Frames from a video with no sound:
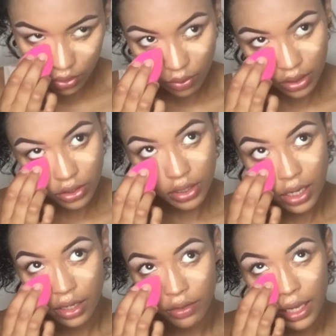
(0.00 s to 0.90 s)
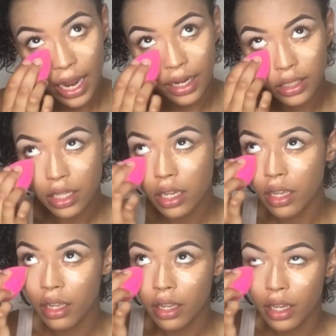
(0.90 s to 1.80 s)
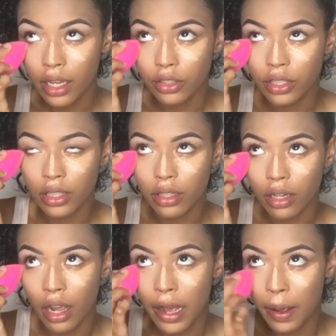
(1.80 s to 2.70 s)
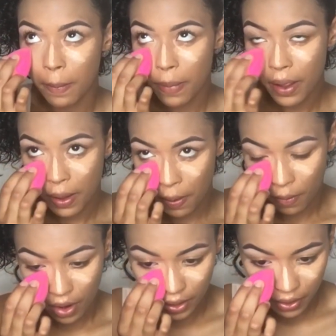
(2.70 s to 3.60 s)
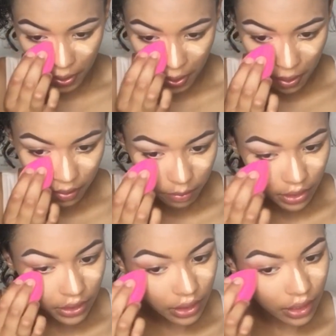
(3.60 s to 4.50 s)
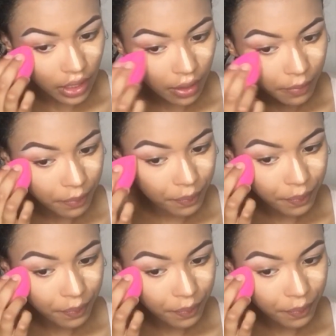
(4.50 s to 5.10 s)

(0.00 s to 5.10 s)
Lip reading: So you want to just kind of relax and just look up while you're blending it out.